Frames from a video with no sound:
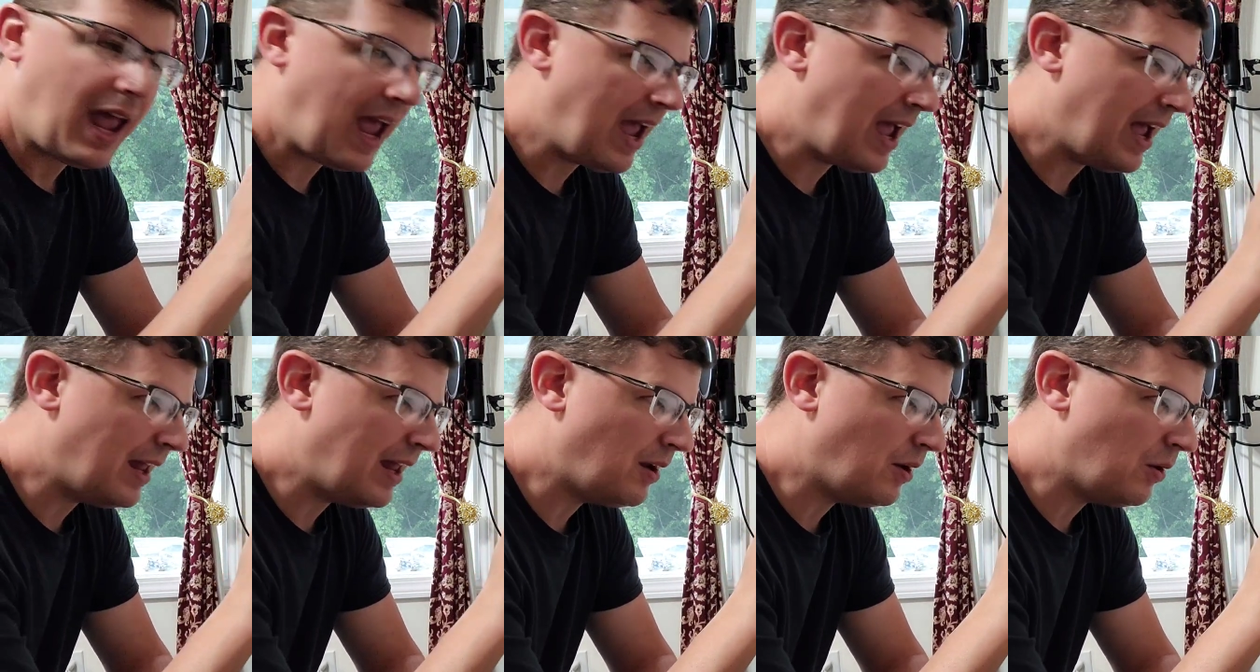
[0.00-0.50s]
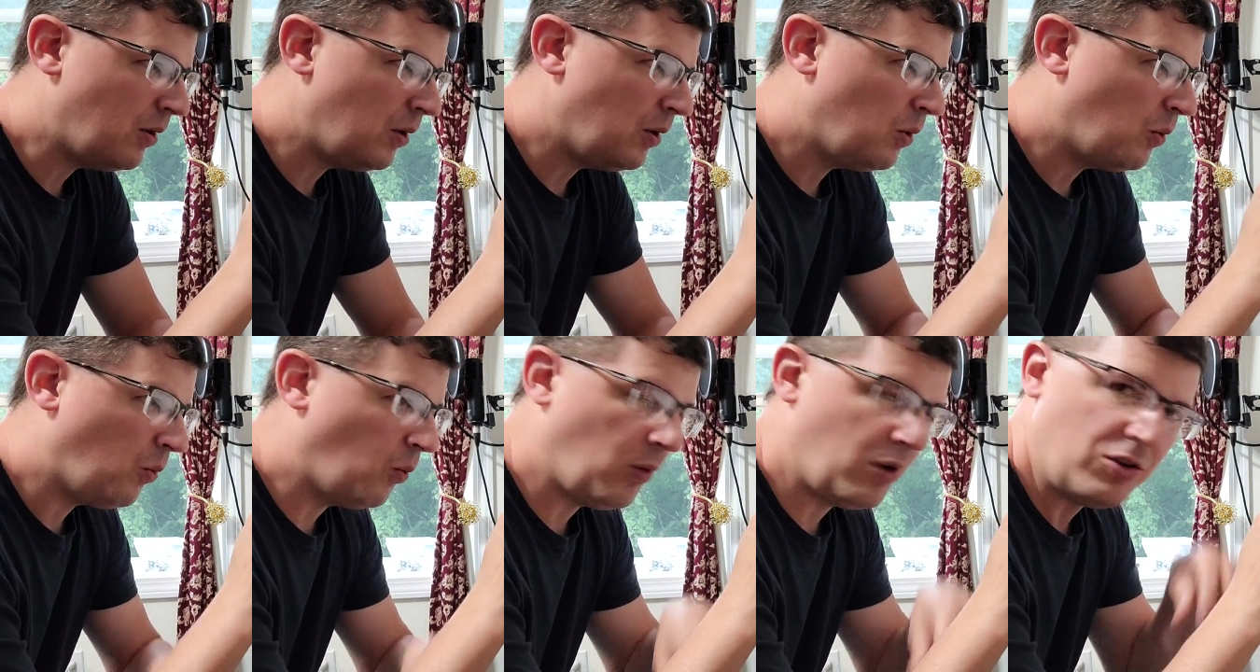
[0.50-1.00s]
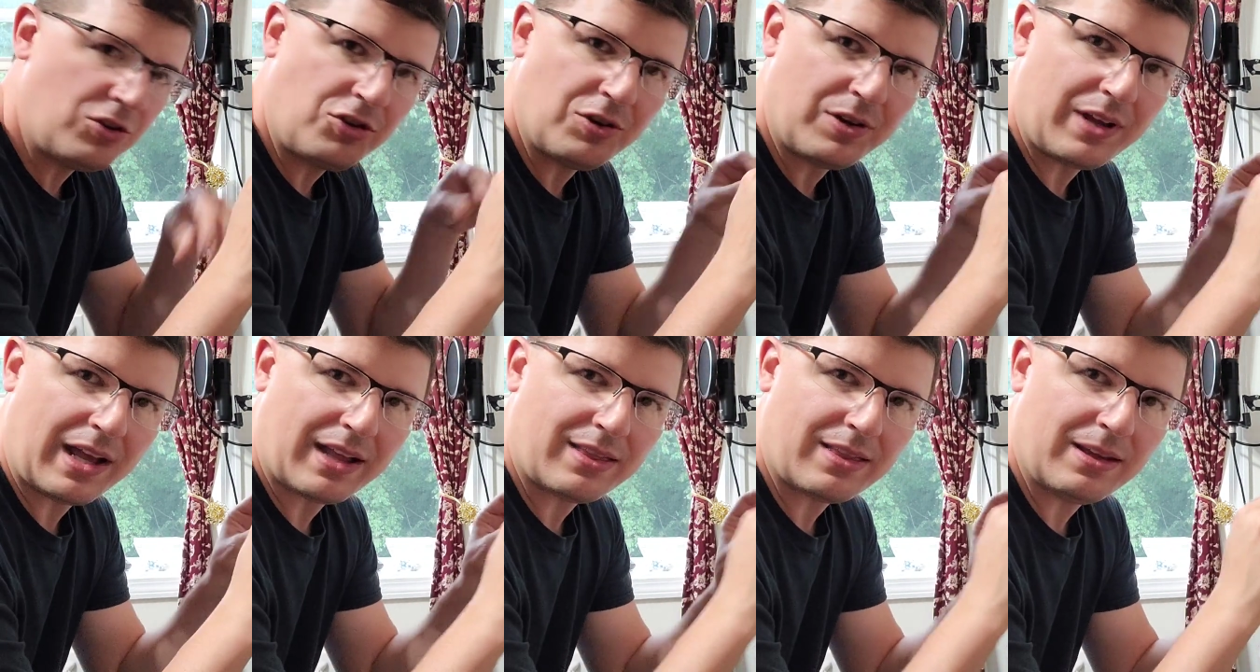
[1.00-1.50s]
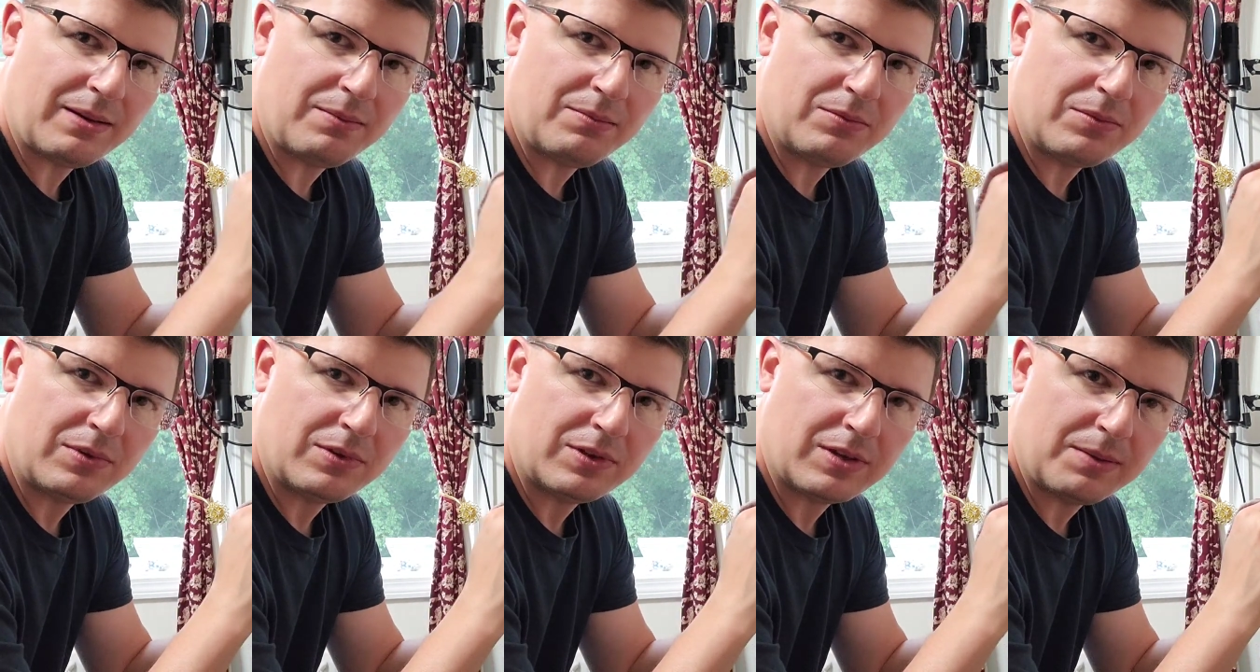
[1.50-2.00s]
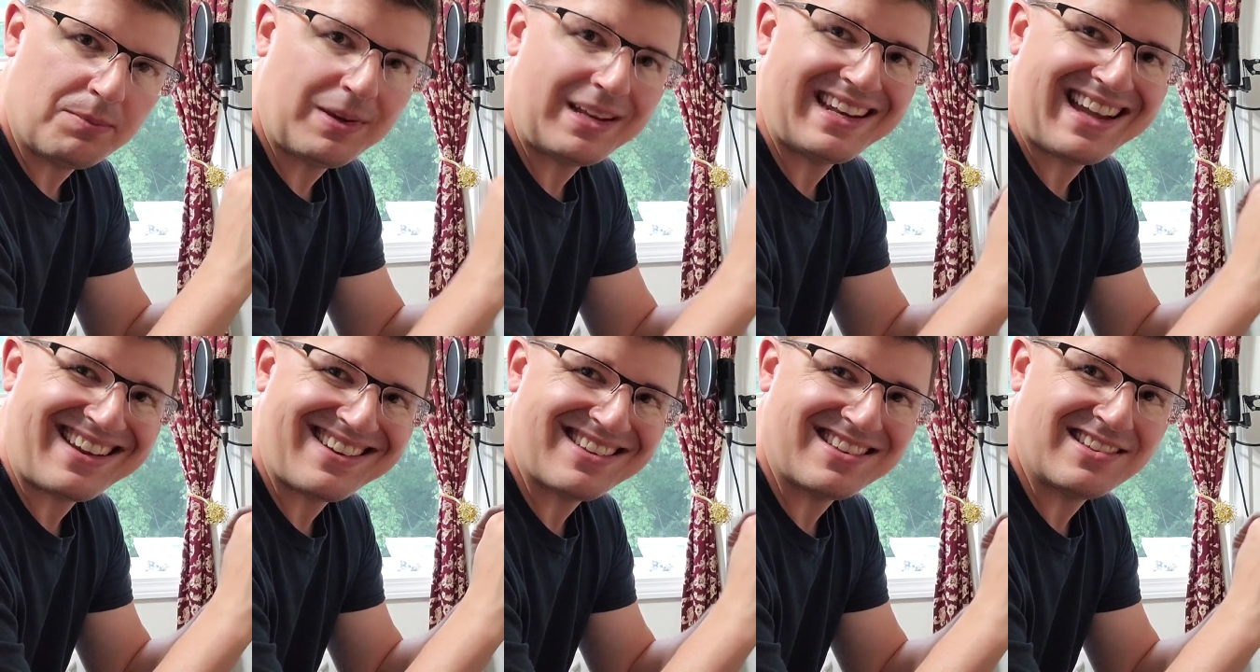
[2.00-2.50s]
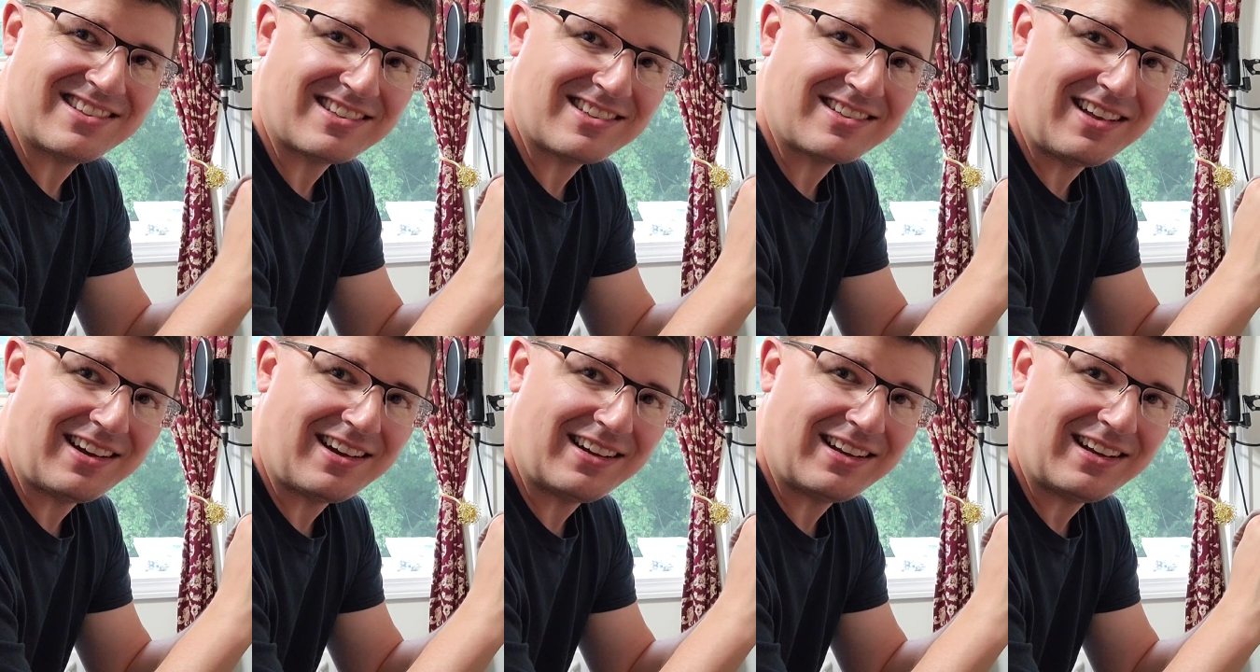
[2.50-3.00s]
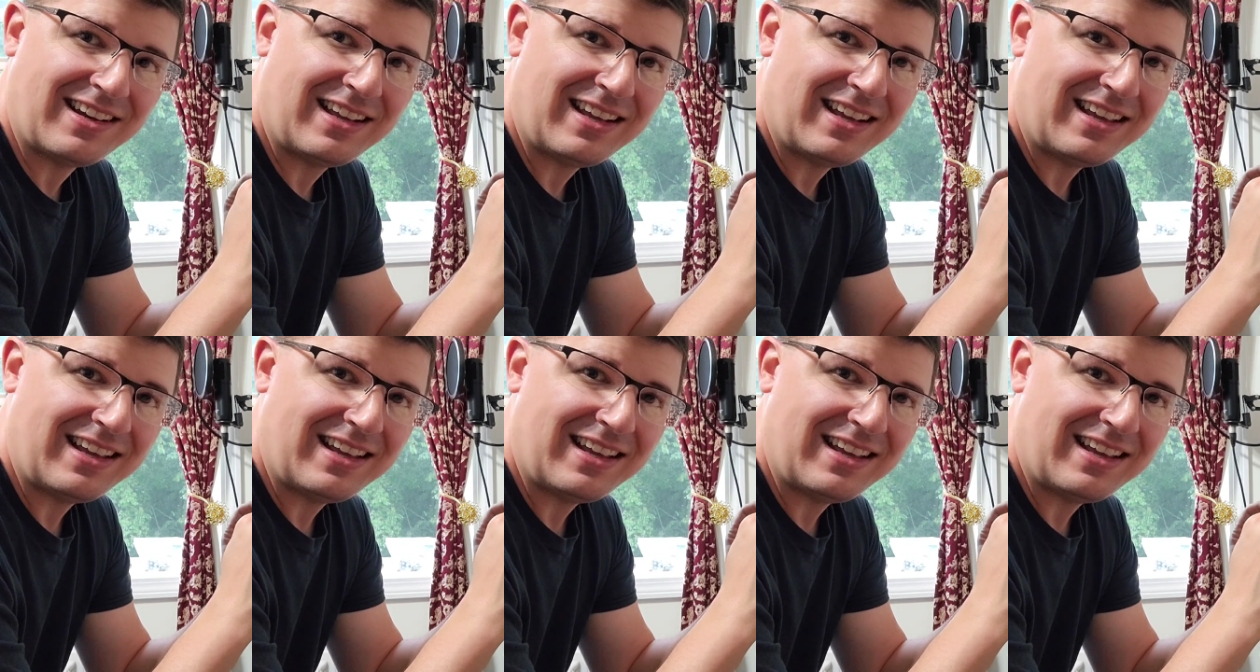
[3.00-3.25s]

And once you get them to be nice and snug,